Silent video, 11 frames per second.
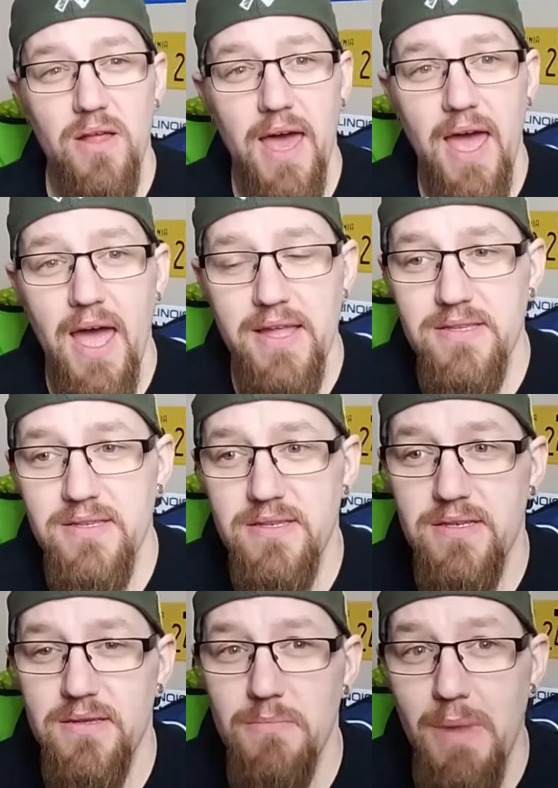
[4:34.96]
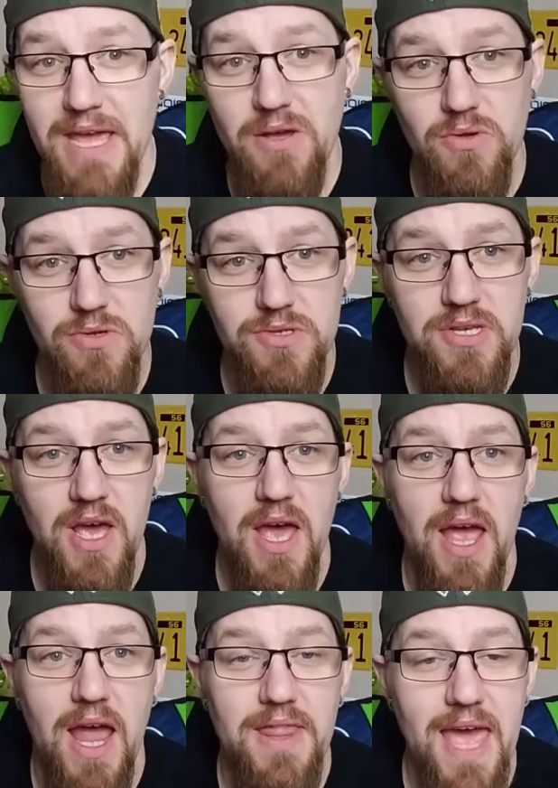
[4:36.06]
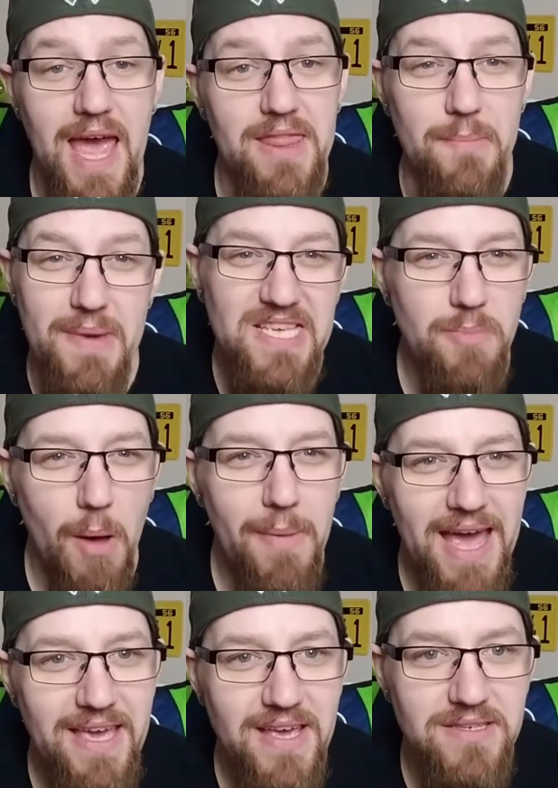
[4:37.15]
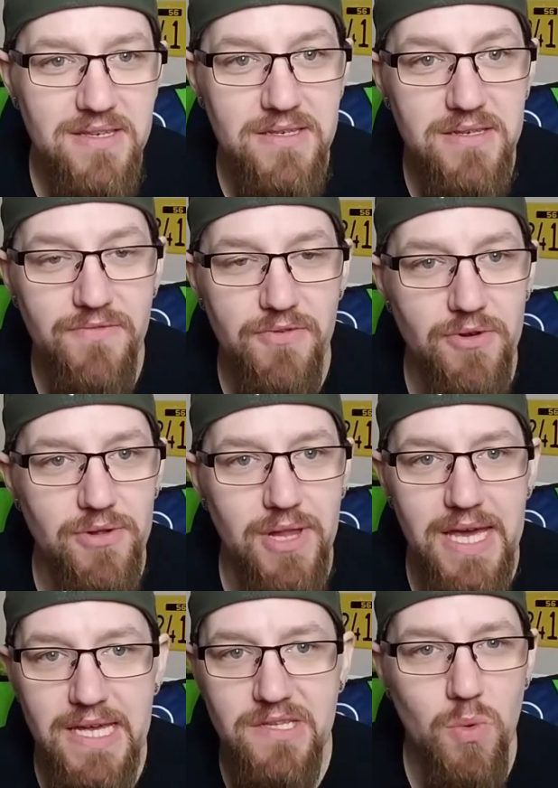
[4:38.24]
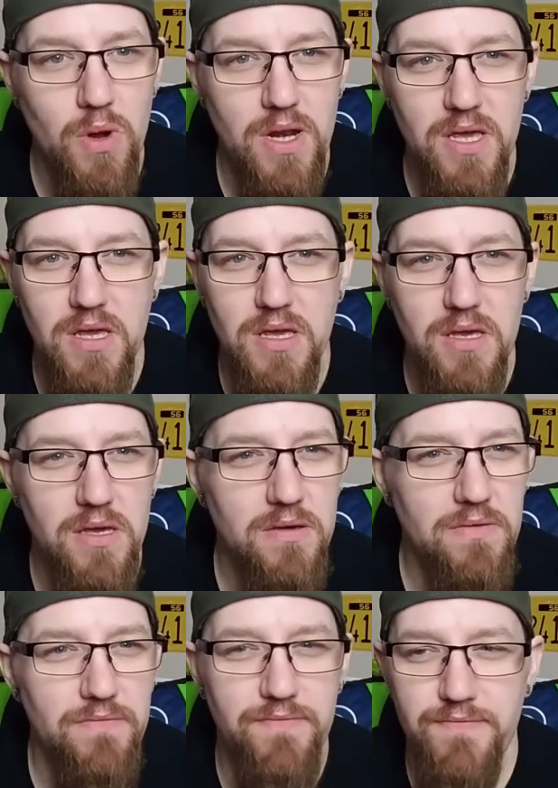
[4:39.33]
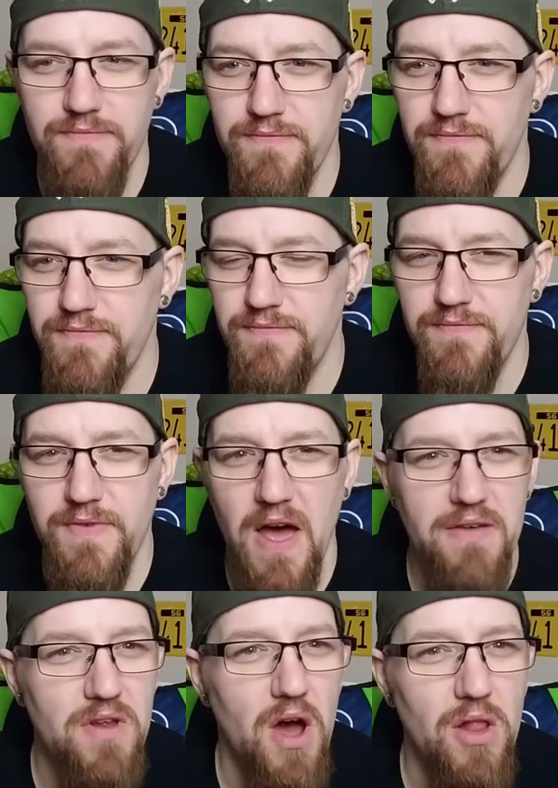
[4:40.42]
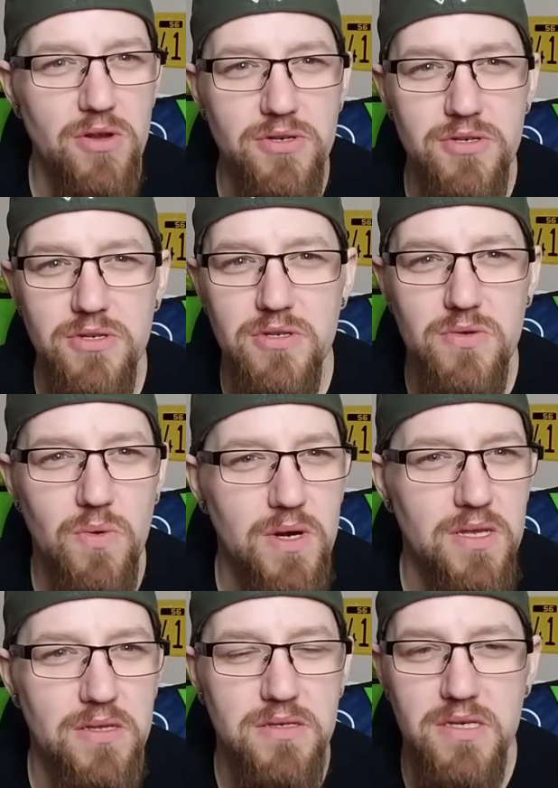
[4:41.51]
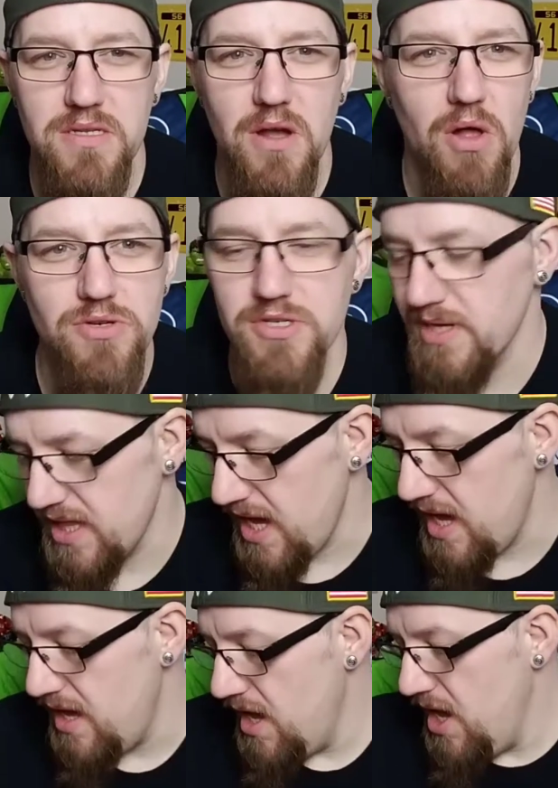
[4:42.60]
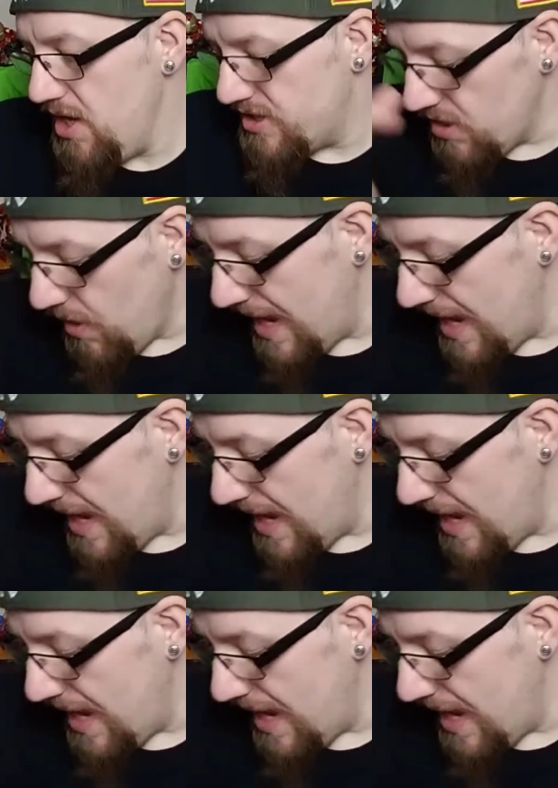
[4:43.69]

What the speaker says: at Michael's, and they had the baseball bat cases for like $25 or $26, something like that. So I